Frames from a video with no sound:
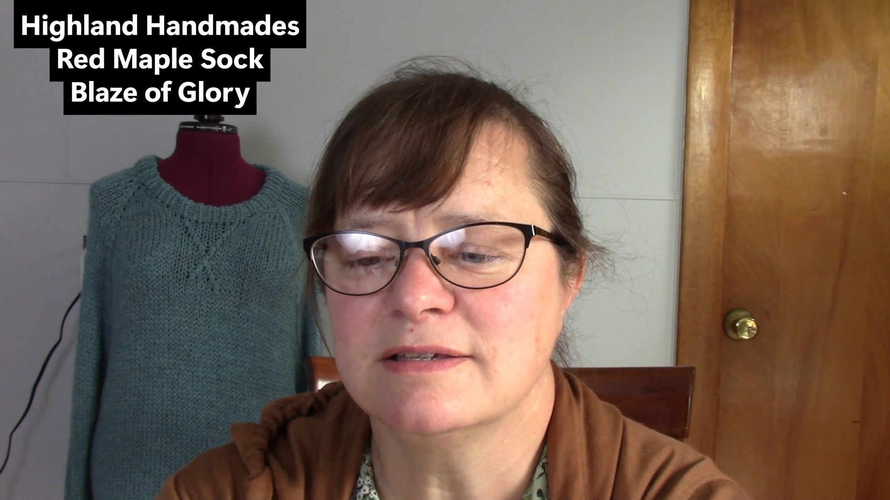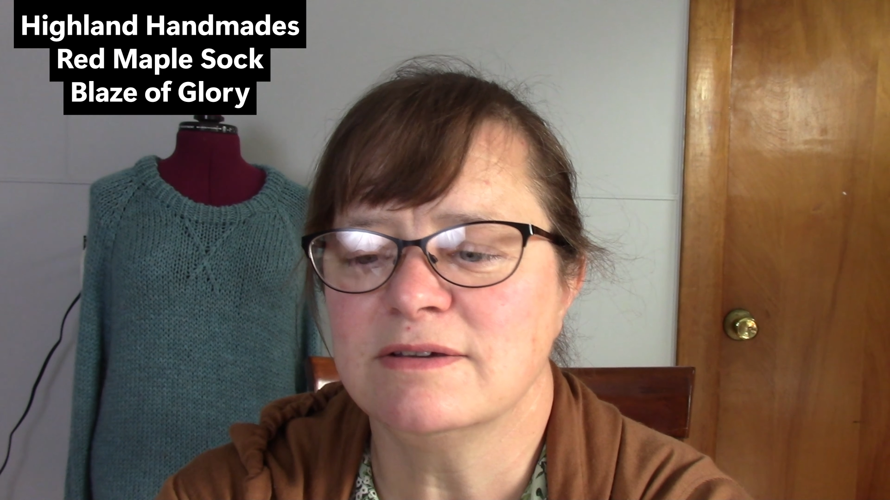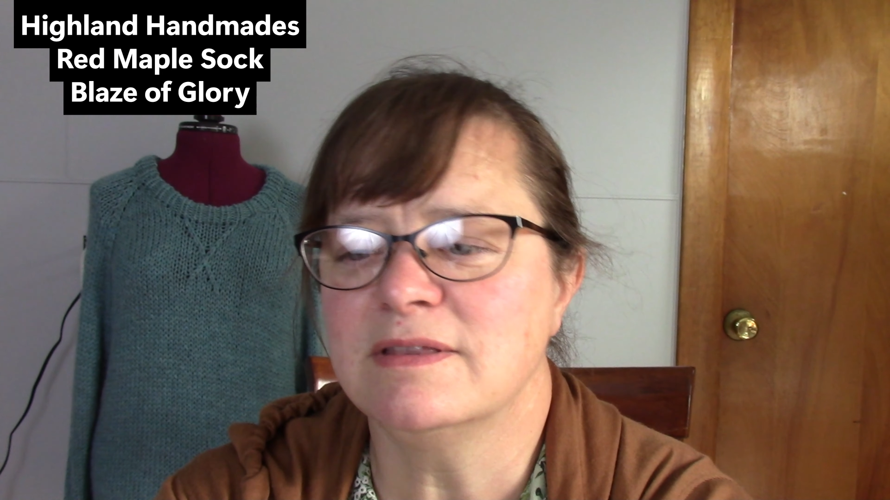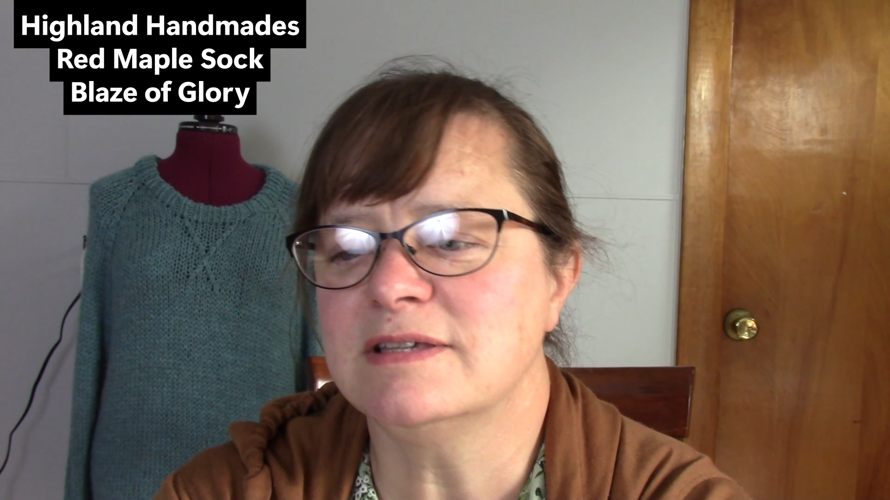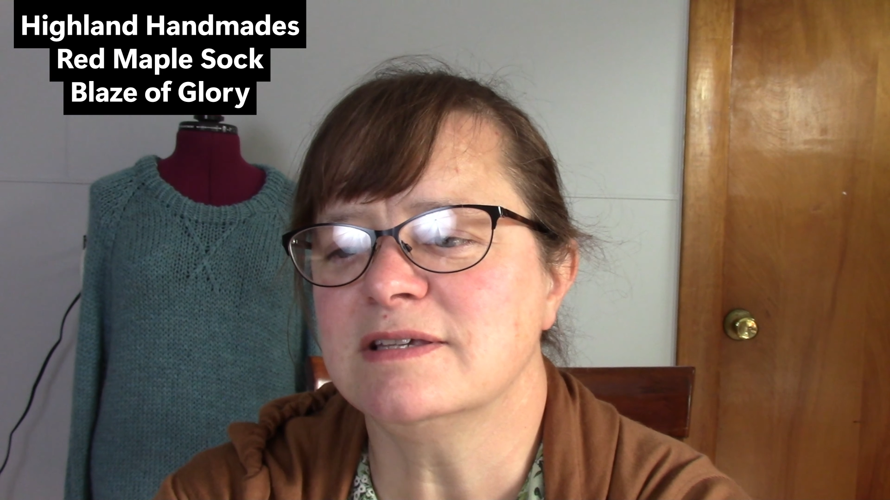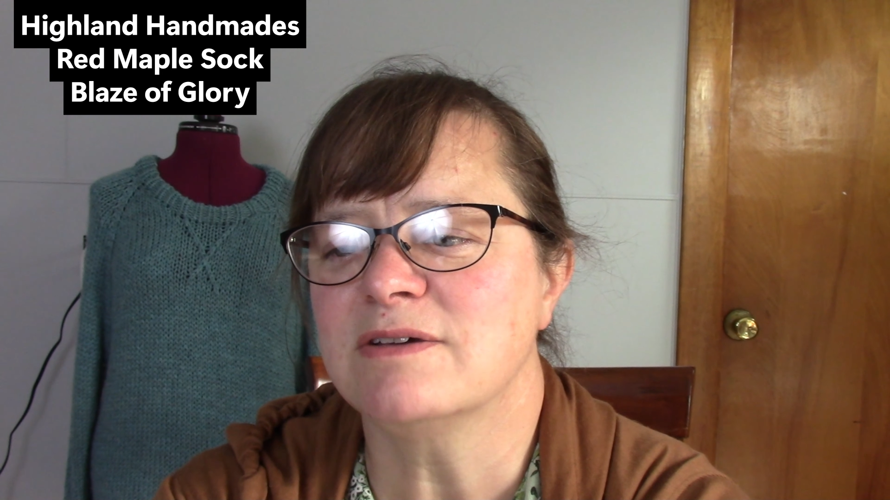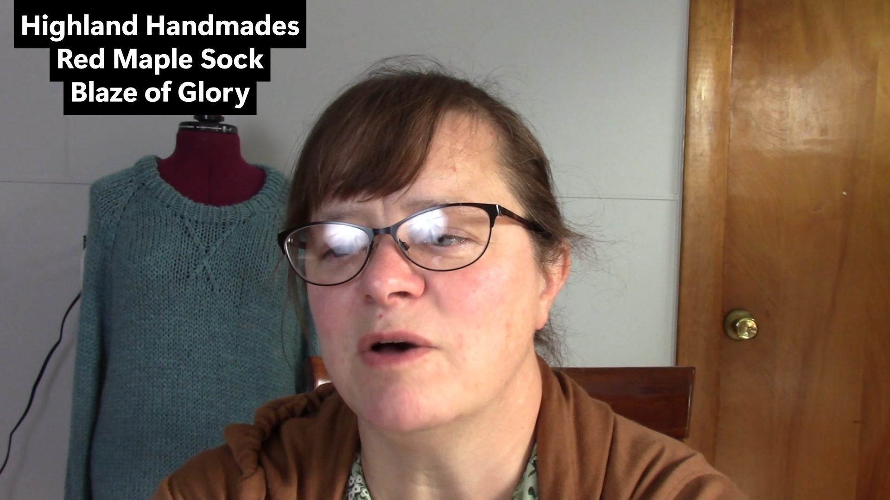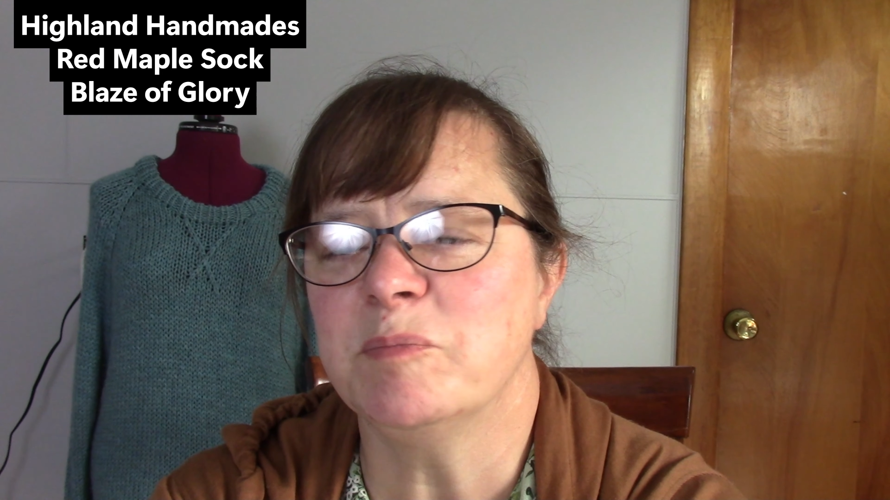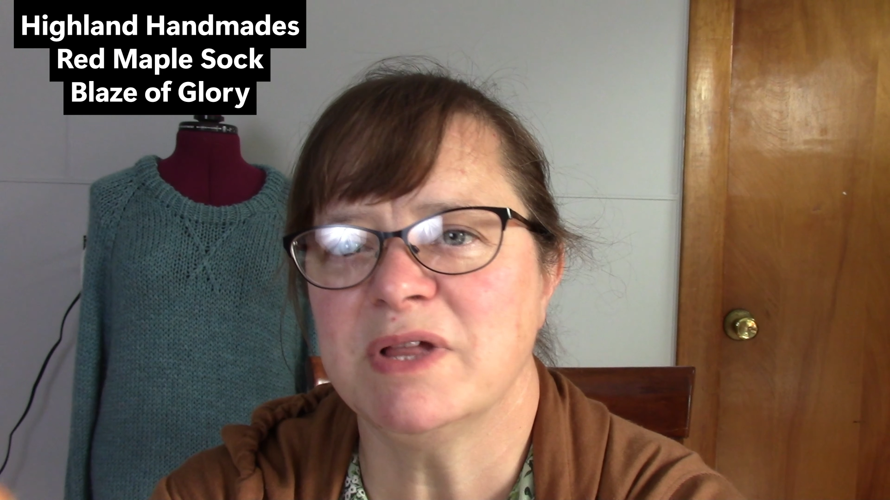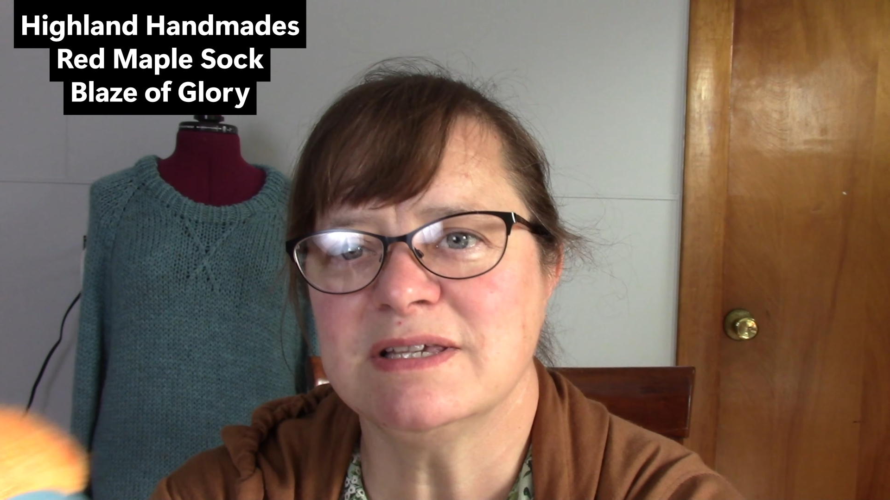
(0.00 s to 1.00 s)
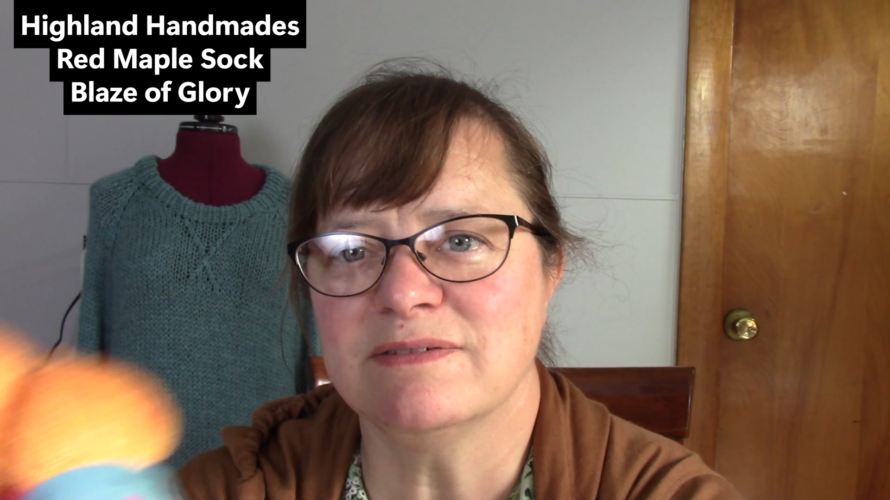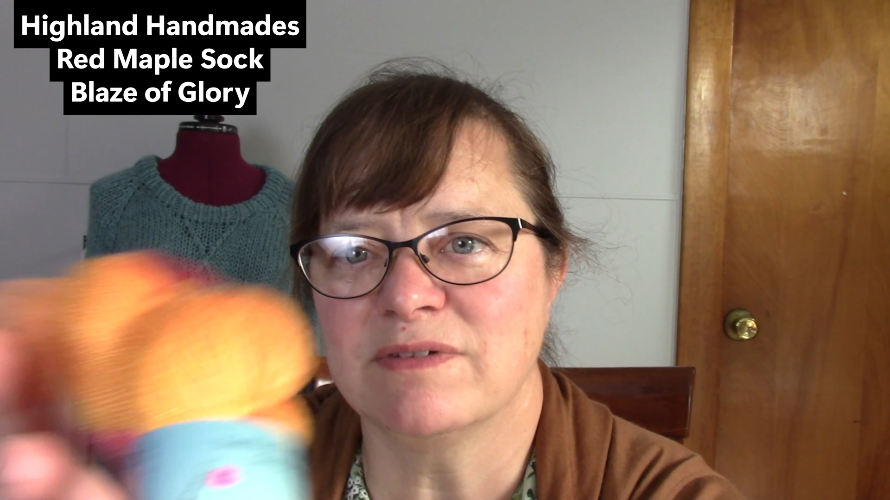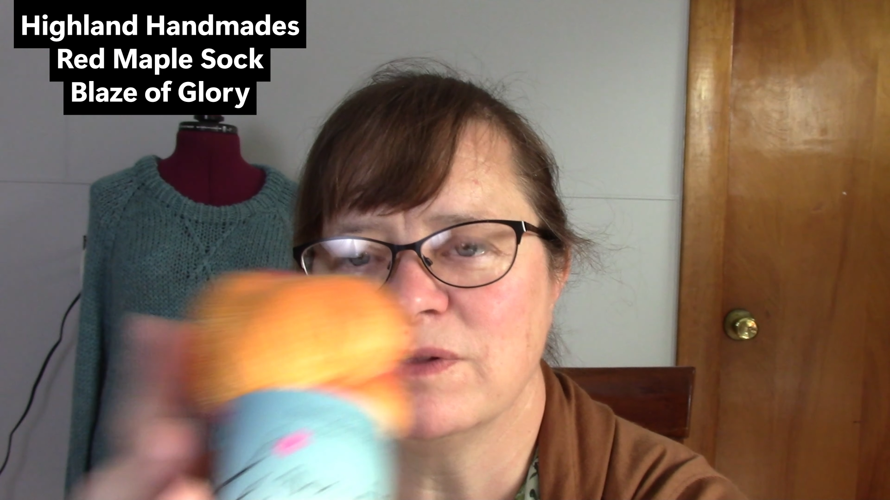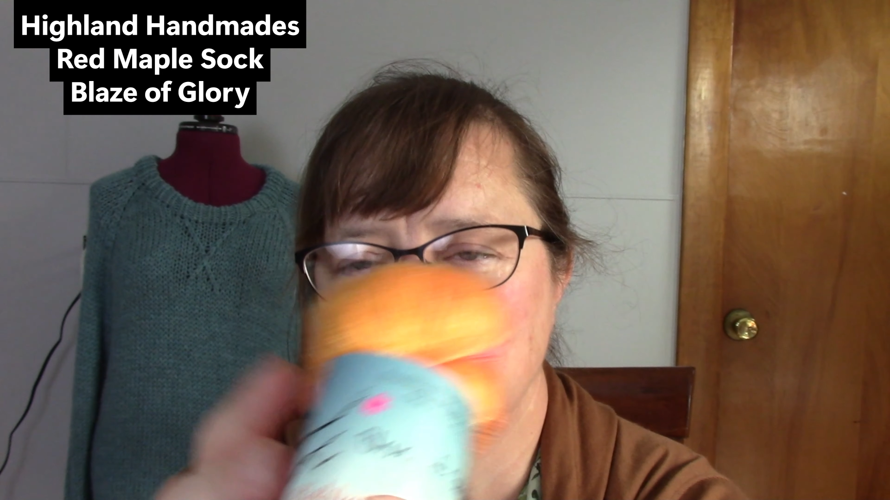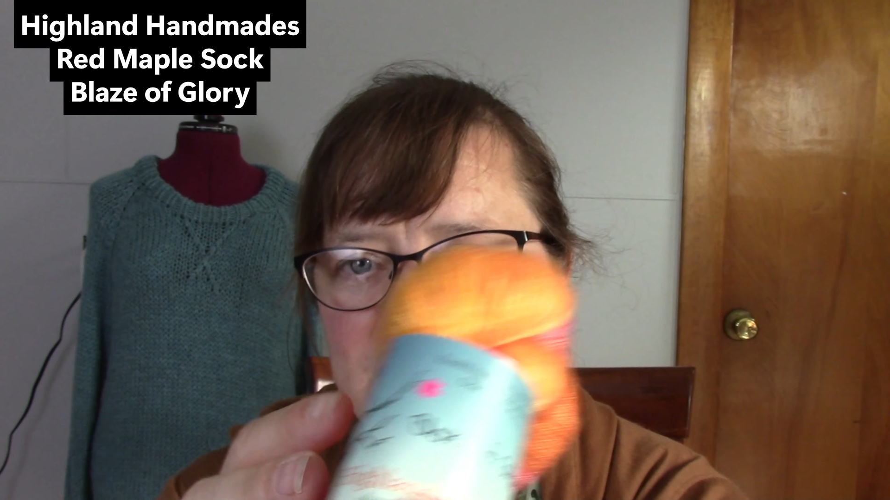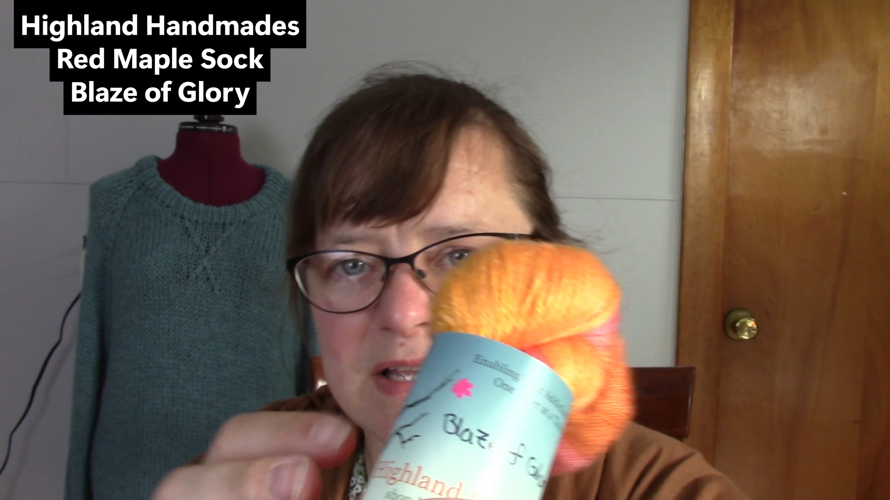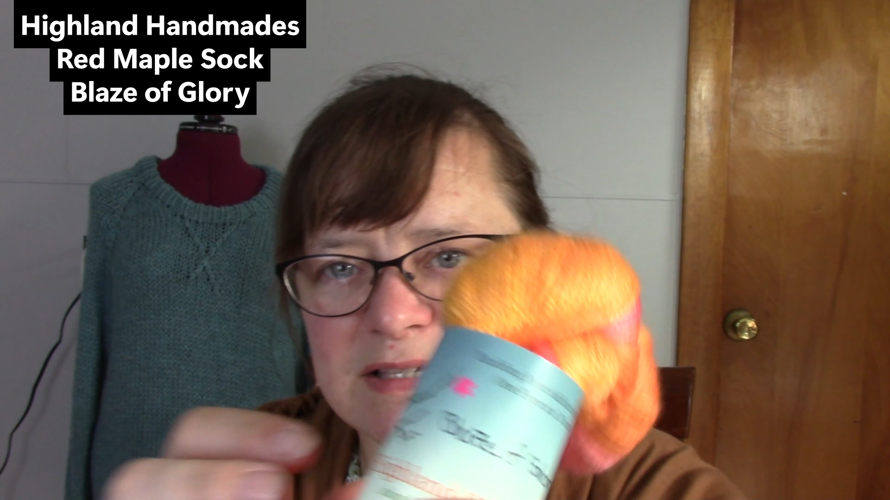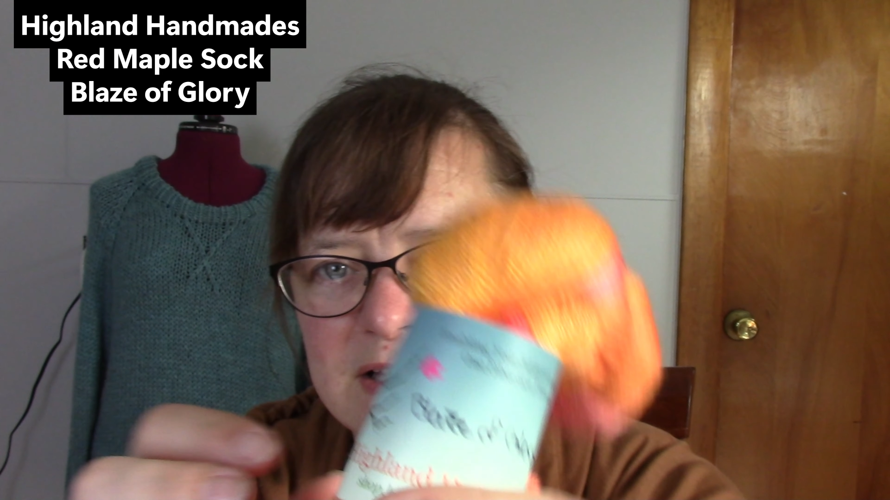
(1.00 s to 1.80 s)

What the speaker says: so this is called Blaze of Glory is